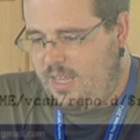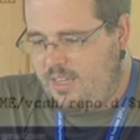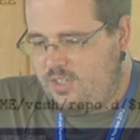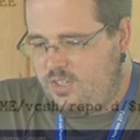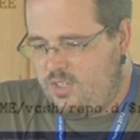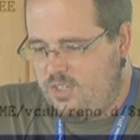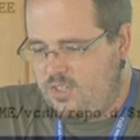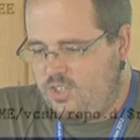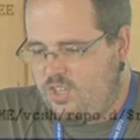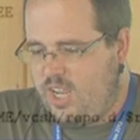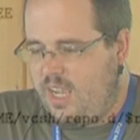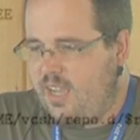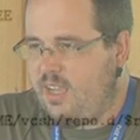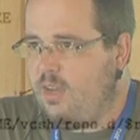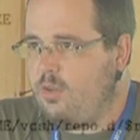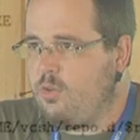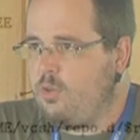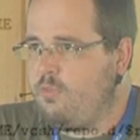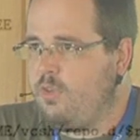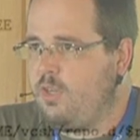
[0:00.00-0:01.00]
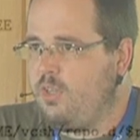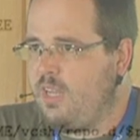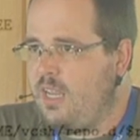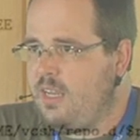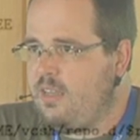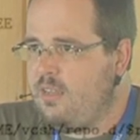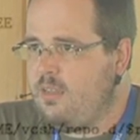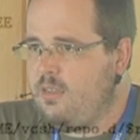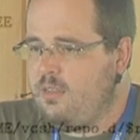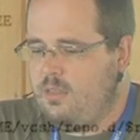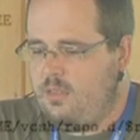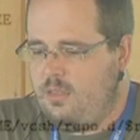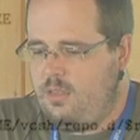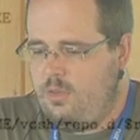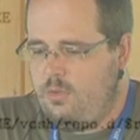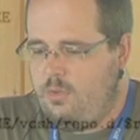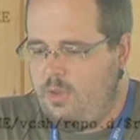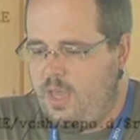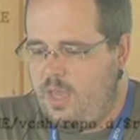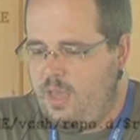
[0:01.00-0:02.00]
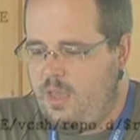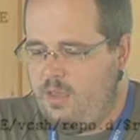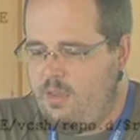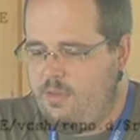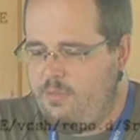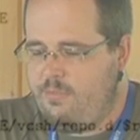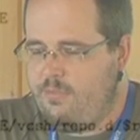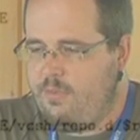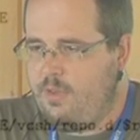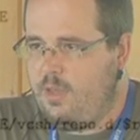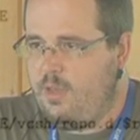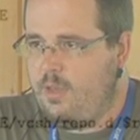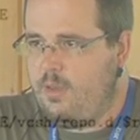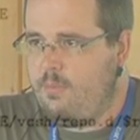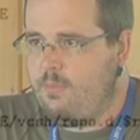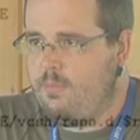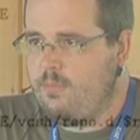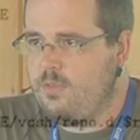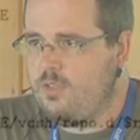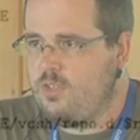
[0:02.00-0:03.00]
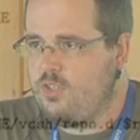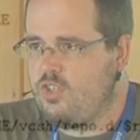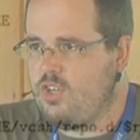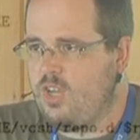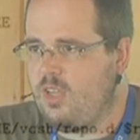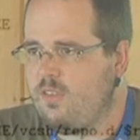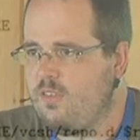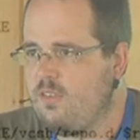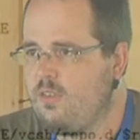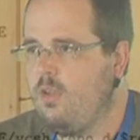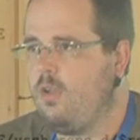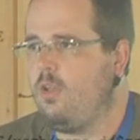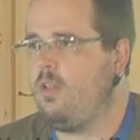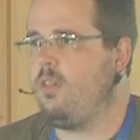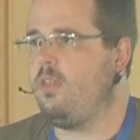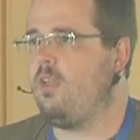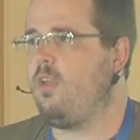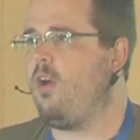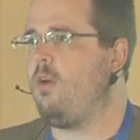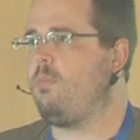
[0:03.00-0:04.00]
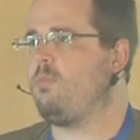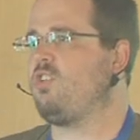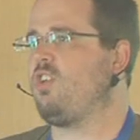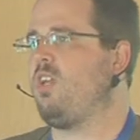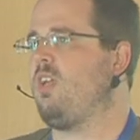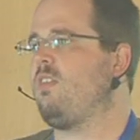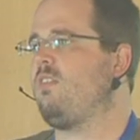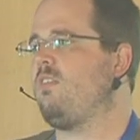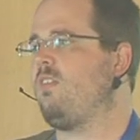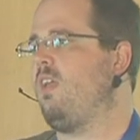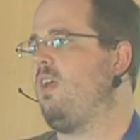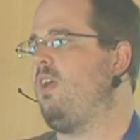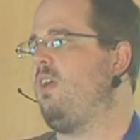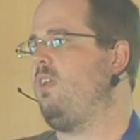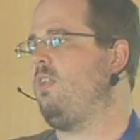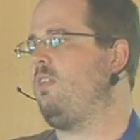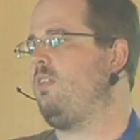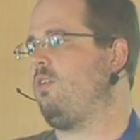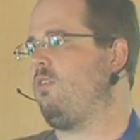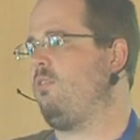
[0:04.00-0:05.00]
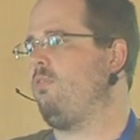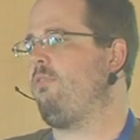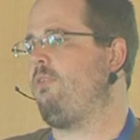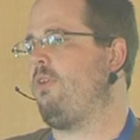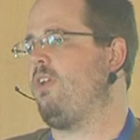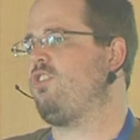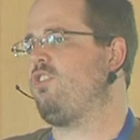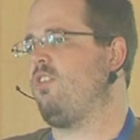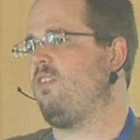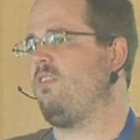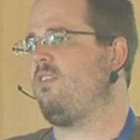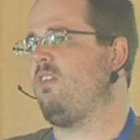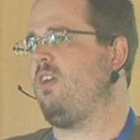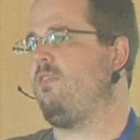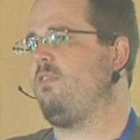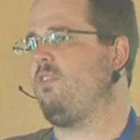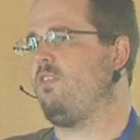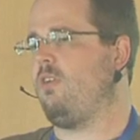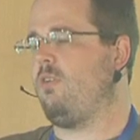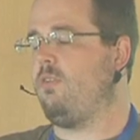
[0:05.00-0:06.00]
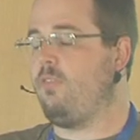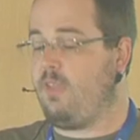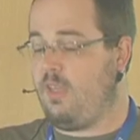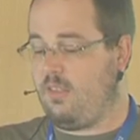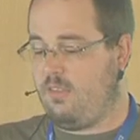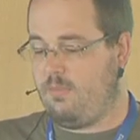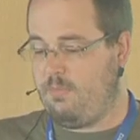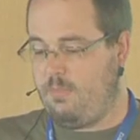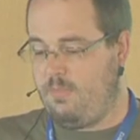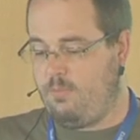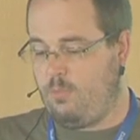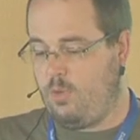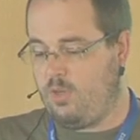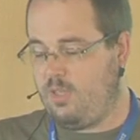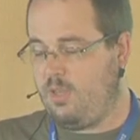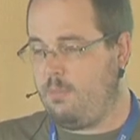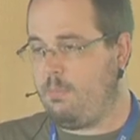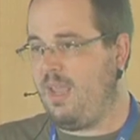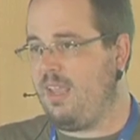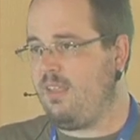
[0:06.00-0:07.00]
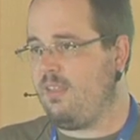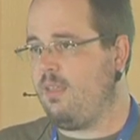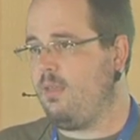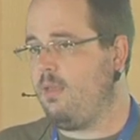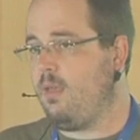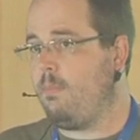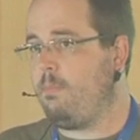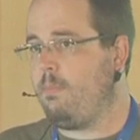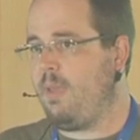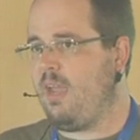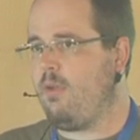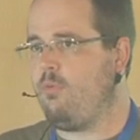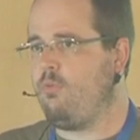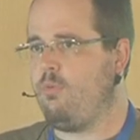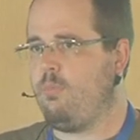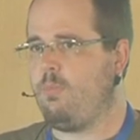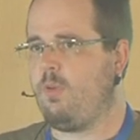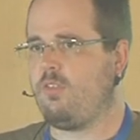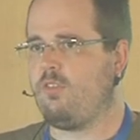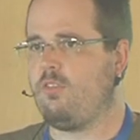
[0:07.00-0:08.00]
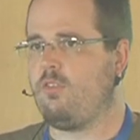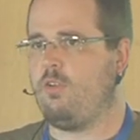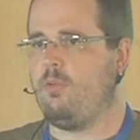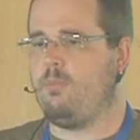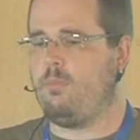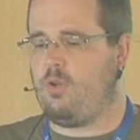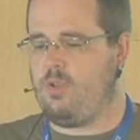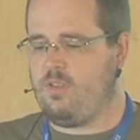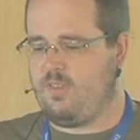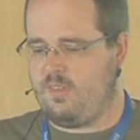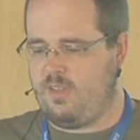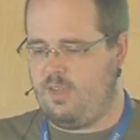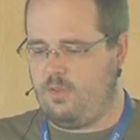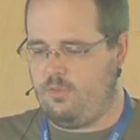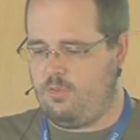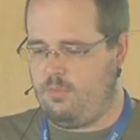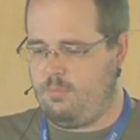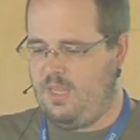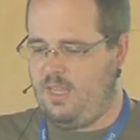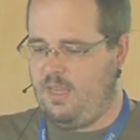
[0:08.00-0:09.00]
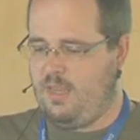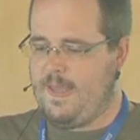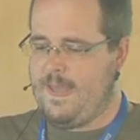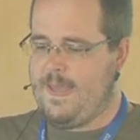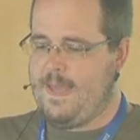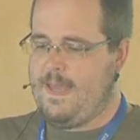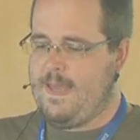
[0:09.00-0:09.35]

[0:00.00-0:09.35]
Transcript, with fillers: actual checkout of your data. You have um, just all the objects and the configuration stuff. So that's what a, ba a bare repository boils down to being.